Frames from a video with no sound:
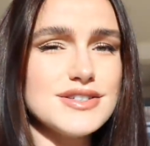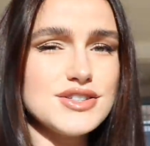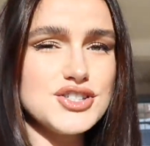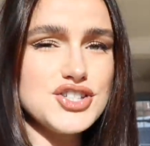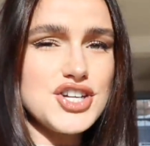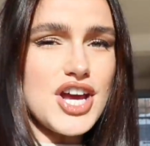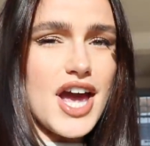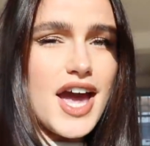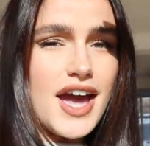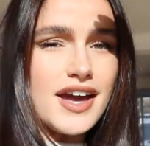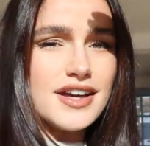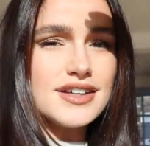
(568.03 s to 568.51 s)

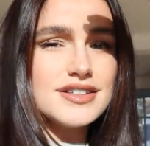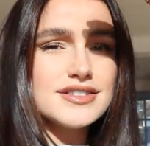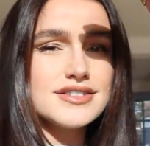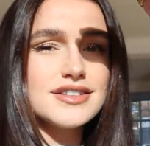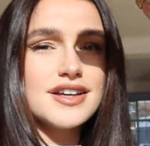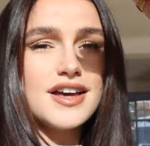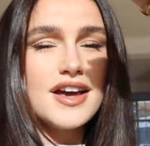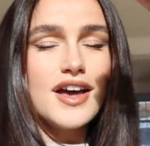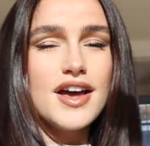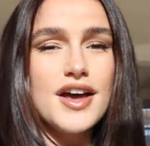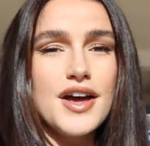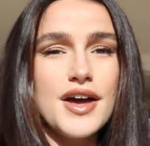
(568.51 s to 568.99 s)

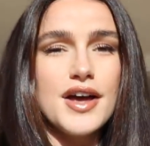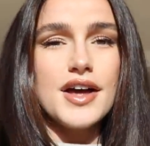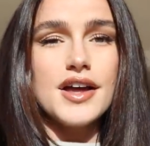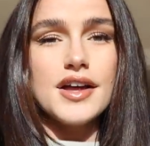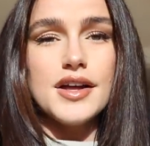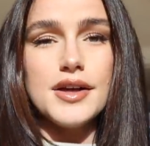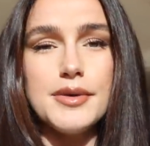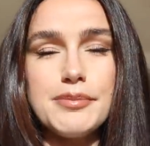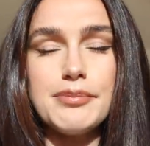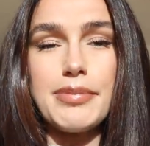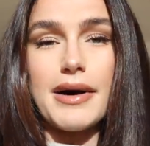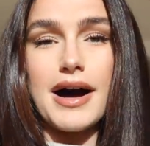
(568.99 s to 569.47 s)
Jeez!
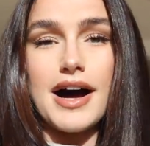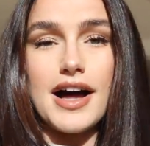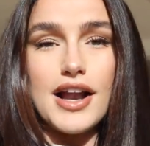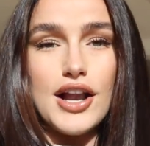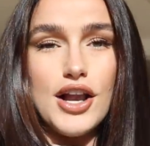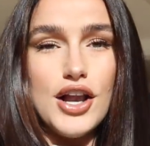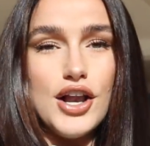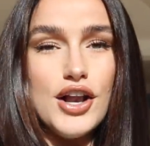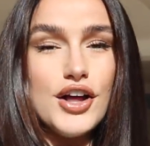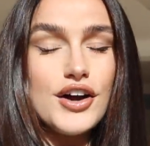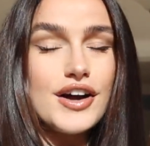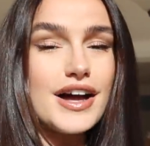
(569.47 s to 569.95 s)
But
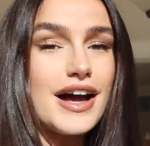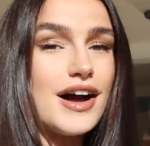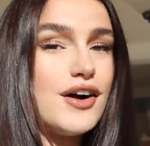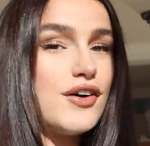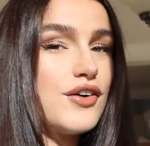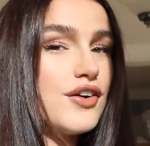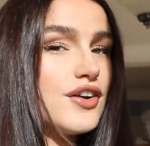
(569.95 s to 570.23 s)
look how